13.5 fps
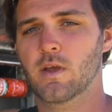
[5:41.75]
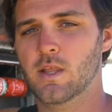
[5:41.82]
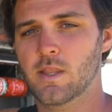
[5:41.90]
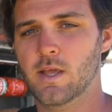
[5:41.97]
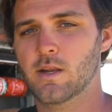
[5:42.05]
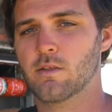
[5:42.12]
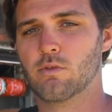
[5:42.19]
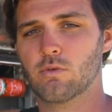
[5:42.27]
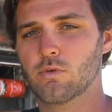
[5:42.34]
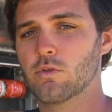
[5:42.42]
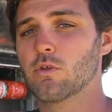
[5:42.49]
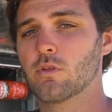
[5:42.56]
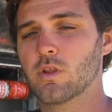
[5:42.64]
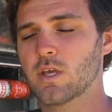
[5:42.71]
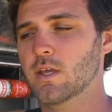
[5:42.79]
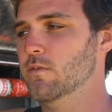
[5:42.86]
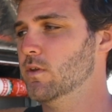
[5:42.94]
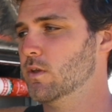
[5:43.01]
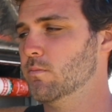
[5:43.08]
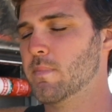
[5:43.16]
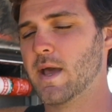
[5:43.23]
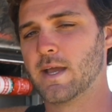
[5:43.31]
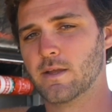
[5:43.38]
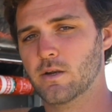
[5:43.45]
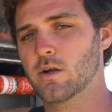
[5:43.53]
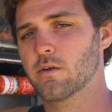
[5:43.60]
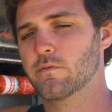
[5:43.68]
and then as soon as you leave you can
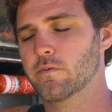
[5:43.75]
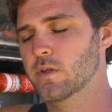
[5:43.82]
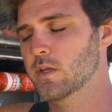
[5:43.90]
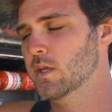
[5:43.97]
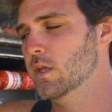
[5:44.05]
back it off